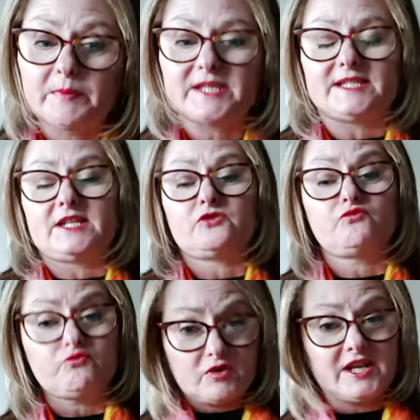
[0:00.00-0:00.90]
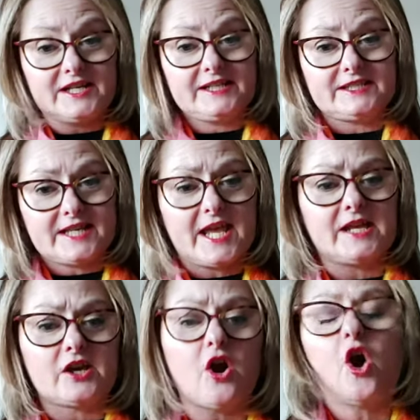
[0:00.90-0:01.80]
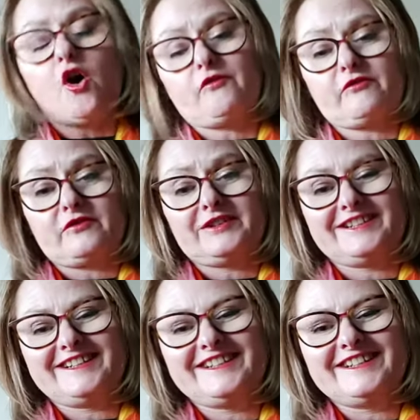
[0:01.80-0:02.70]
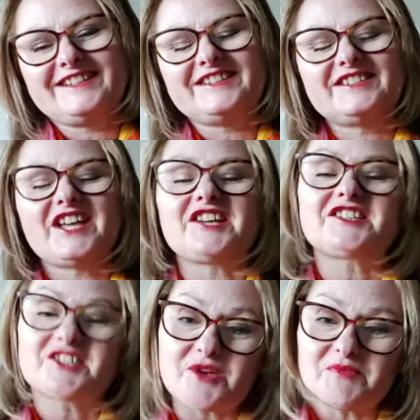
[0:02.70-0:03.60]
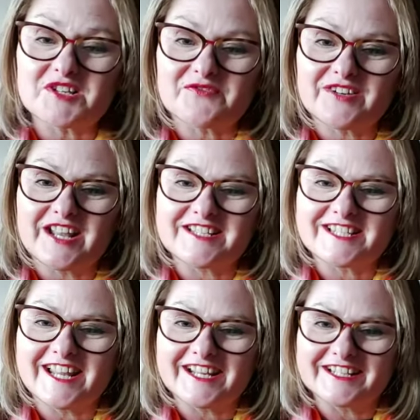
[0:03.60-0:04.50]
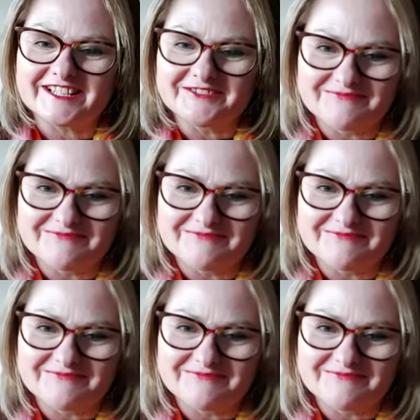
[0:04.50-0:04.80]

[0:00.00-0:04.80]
business really take off. Thanks so much for listening.